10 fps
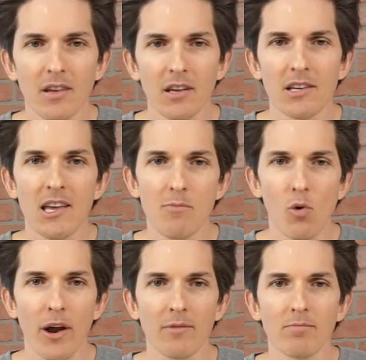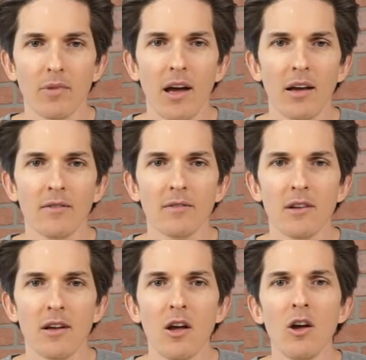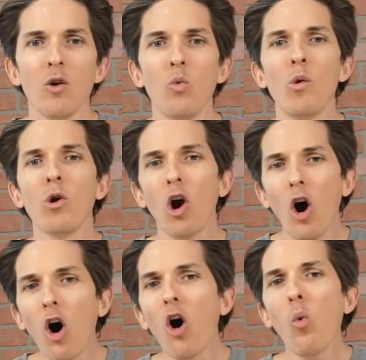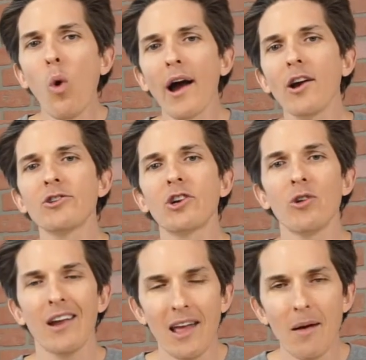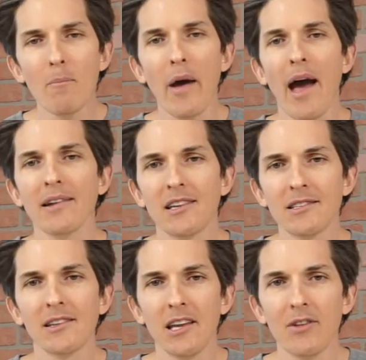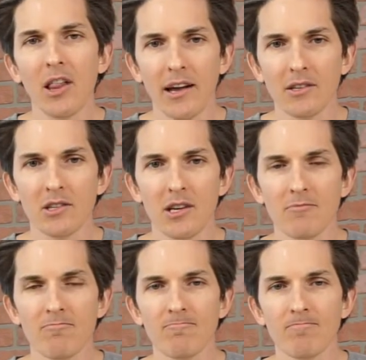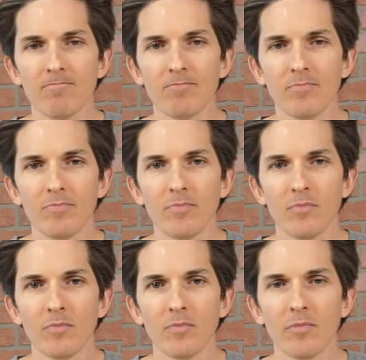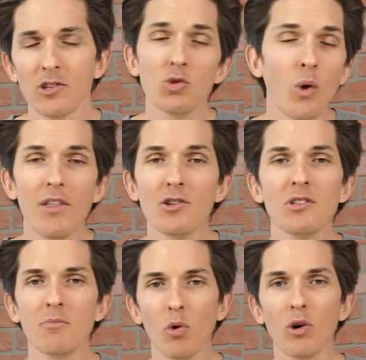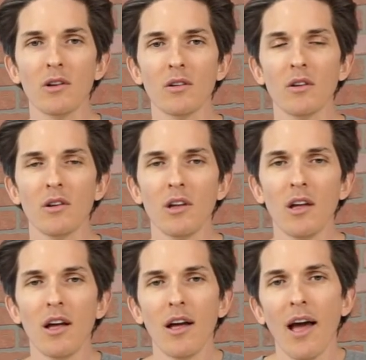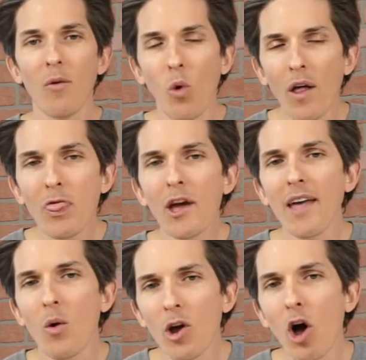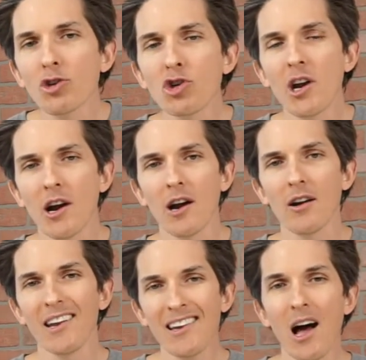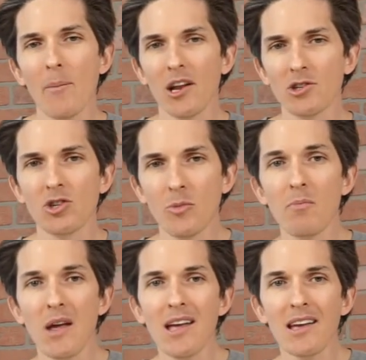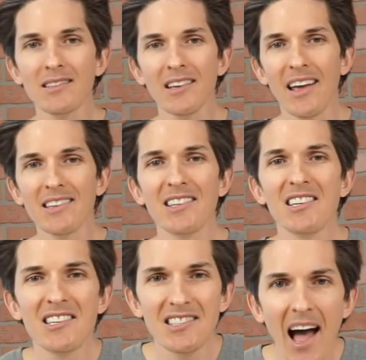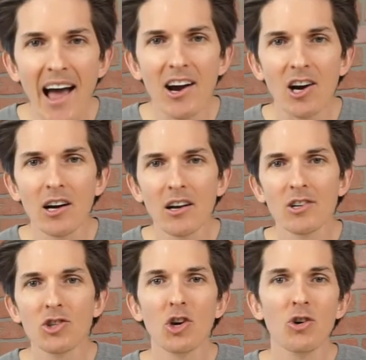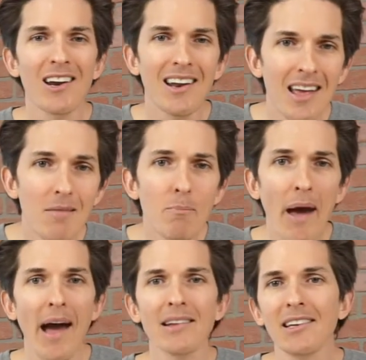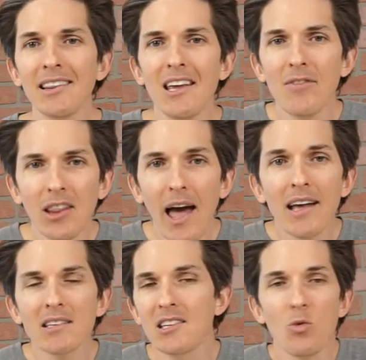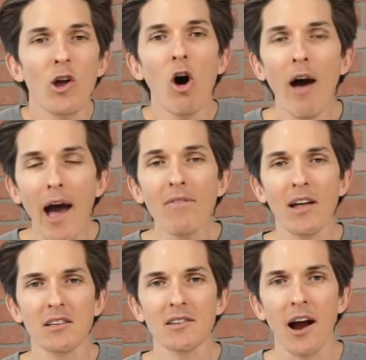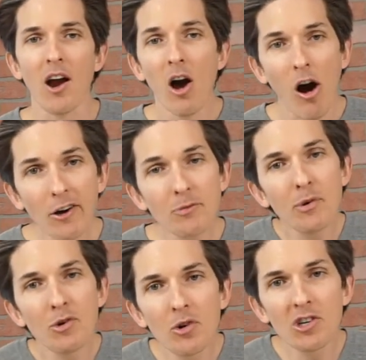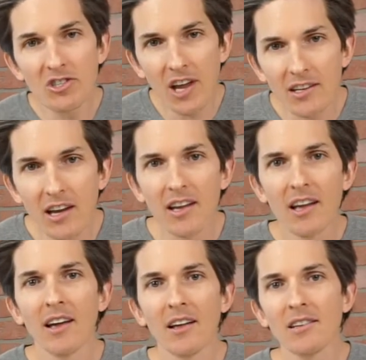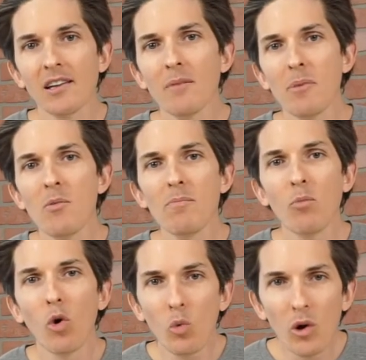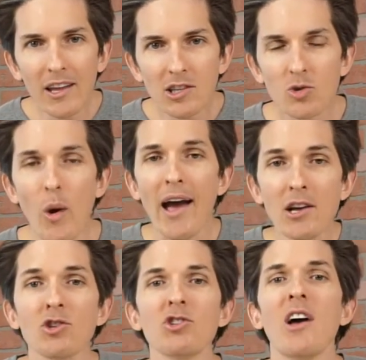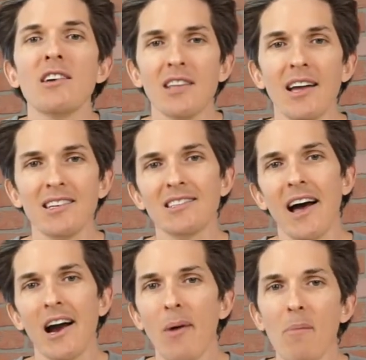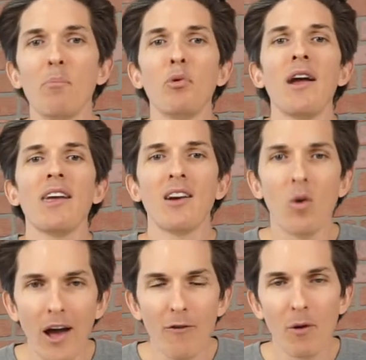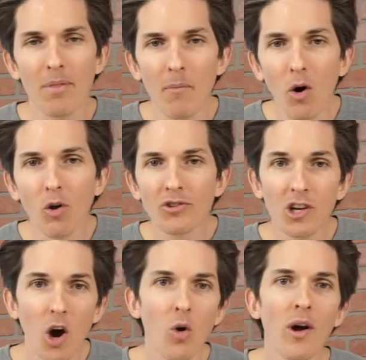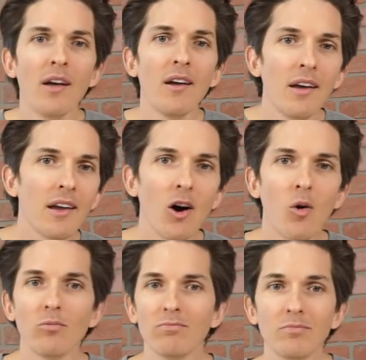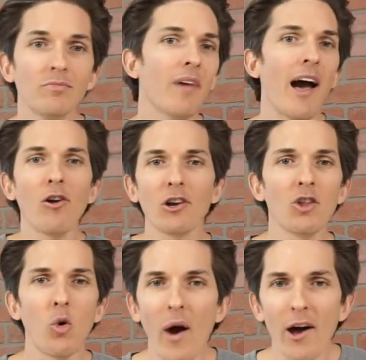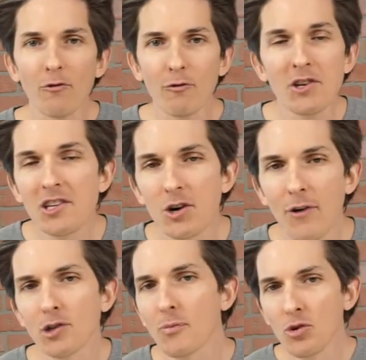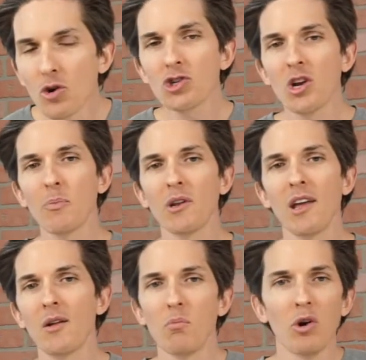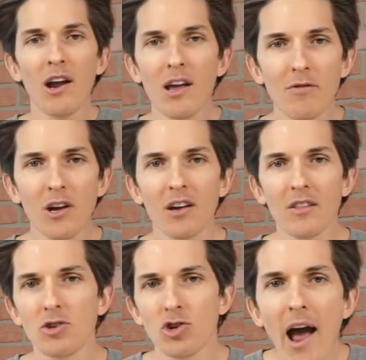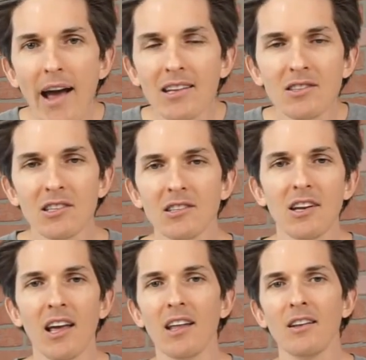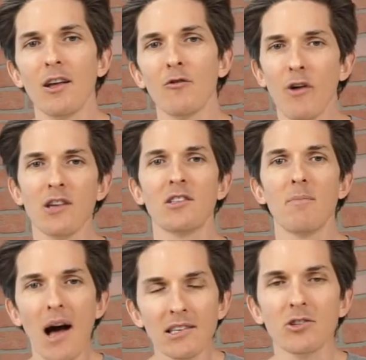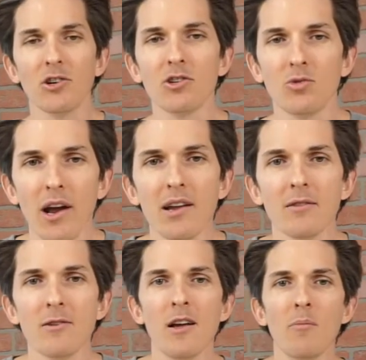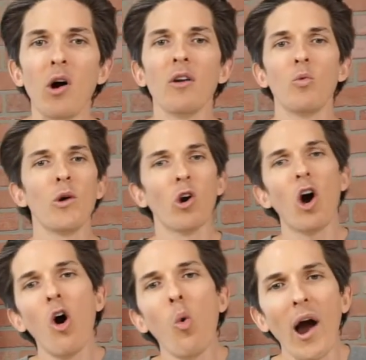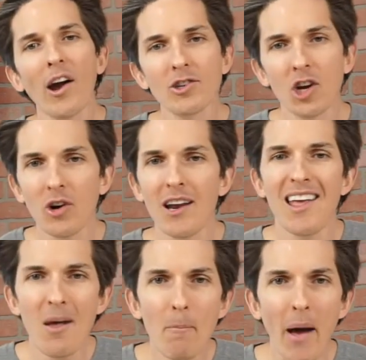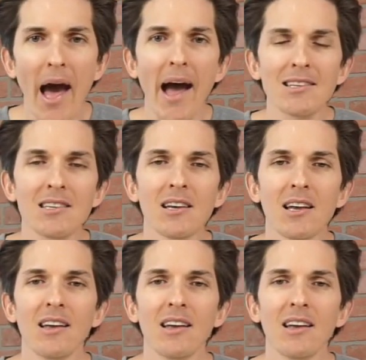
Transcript: is the key point, okay? We were all wired to create impact and to leave a legacy. This is why this is important. One thing that we all share in common as human beings is the desire to create impact and leave a legacy. We all have that desire. Entrepreneurs tend to be more willing to exercise that desire by breaking away from the mold to go, out onto the wild frontier of entrepreneurship and brave the dragons and face the monsters, right? But we were all wired to create impact